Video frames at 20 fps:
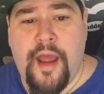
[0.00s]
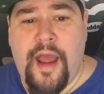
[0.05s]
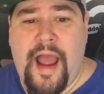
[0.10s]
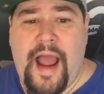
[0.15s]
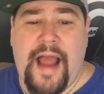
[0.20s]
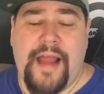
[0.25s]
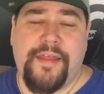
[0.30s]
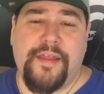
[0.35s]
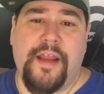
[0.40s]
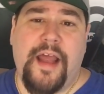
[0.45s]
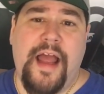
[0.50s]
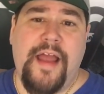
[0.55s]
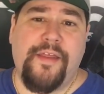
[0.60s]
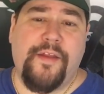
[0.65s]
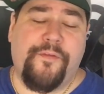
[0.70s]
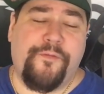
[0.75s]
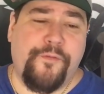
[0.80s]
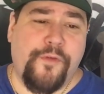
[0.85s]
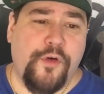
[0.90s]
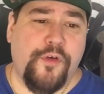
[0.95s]
And
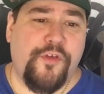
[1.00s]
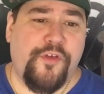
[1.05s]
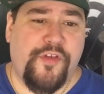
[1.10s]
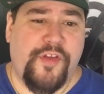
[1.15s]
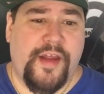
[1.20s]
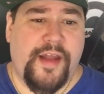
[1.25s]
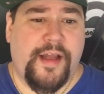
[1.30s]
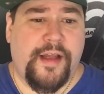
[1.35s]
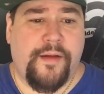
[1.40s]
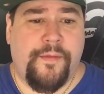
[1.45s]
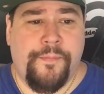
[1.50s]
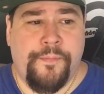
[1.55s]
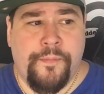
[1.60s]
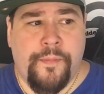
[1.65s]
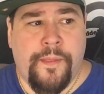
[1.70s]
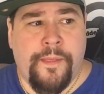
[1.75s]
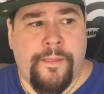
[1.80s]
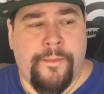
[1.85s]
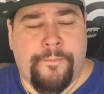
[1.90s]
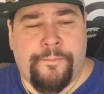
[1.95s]
the first thing,
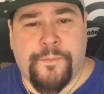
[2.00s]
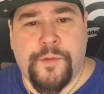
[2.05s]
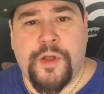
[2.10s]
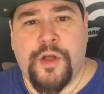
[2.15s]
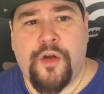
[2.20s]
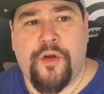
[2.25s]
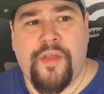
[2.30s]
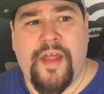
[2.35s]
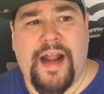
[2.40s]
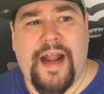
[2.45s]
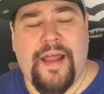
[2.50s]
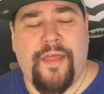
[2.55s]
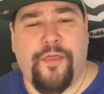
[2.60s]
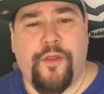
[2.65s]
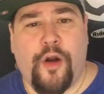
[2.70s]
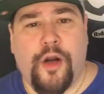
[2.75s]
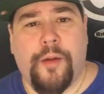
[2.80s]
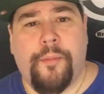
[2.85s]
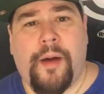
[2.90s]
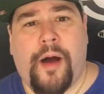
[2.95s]
you know, that I
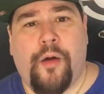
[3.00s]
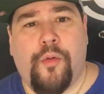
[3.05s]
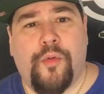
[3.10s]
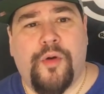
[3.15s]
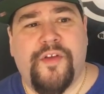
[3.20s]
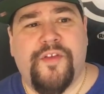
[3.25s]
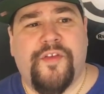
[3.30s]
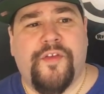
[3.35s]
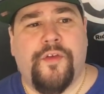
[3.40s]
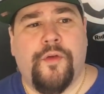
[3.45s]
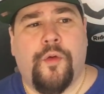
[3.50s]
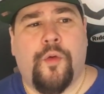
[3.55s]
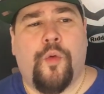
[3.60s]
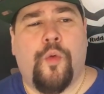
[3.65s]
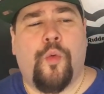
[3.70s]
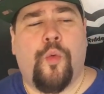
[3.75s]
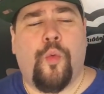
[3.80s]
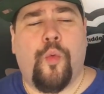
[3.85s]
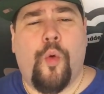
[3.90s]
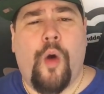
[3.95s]
thought about was,
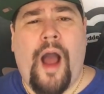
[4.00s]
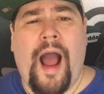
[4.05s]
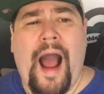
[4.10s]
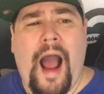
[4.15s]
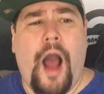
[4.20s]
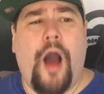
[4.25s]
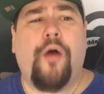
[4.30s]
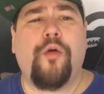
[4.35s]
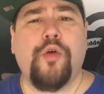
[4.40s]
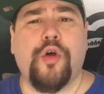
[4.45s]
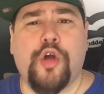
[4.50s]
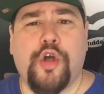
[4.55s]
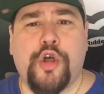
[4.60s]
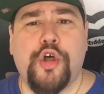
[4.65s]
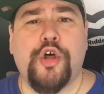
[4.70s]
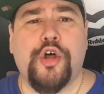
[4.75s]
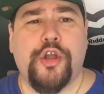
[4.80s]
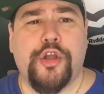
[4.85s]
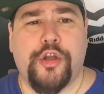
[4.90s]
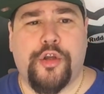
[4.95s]
how
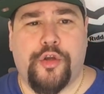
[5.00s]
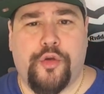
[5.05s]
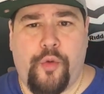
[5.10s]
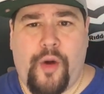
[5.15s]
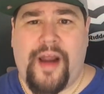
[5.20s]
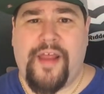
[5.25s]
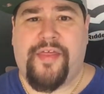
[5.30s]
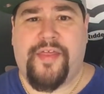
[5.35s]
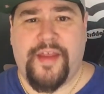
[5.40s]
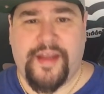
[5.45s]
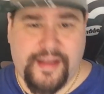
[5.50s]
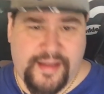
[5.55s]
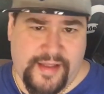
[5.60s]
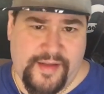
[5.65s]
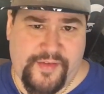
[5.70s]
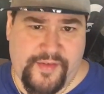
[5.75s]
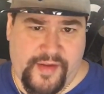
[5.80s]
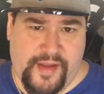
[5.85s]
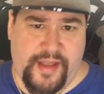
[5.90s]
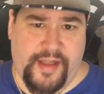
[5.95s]
good do I think
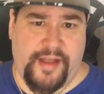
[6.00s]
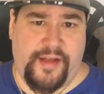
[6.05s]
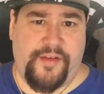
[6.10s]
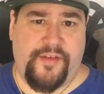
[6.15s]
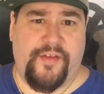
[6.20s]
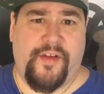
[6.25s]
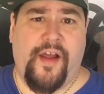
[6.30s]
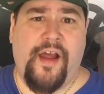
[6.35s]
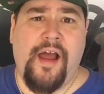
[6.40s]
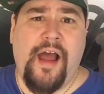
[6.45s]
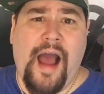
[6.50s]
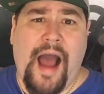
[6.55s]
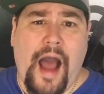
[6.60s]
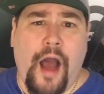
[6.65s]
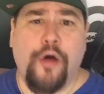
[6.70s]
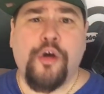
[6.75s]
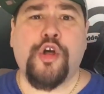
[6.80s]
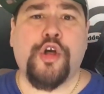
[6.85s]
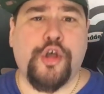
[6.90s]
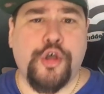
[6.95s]
this kid is?
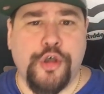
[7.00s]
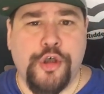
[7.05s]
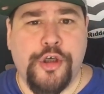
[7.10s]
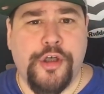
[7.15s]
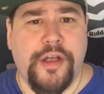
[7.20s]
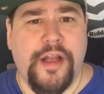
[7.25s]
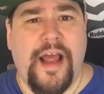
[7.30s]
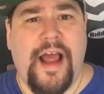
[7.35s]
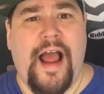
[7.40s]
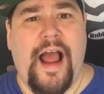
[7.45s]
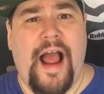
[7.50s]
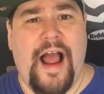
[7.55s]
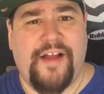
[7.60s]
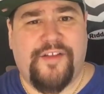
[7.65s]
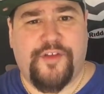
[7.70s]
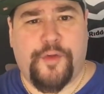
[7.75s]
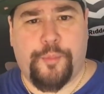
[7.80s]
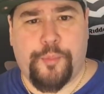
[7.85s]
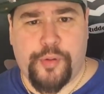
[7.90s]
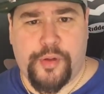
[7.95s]
How good
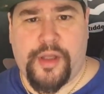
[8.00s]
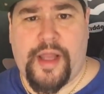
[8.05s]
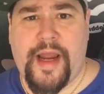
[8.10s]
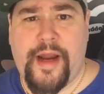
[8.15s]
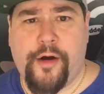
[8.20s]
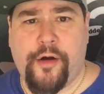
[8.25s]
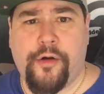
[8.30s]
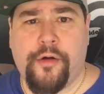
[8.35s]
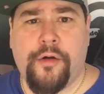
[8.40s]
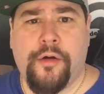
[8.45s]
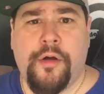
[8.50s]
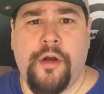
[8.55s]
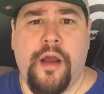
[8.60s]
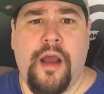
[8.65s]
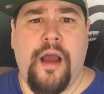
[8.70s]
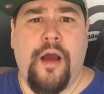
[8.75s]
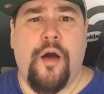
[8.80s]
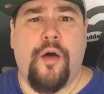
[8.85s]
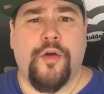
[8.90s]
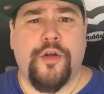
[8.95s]
as a player,
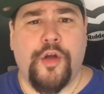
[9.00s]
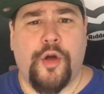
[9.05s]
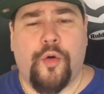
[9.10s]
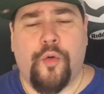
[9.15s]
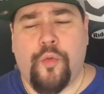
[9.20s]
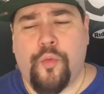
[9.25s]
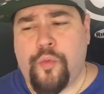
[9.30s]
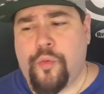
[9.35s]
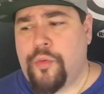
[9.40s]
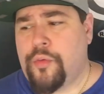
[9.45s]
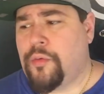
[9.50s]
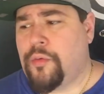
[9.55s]
you know,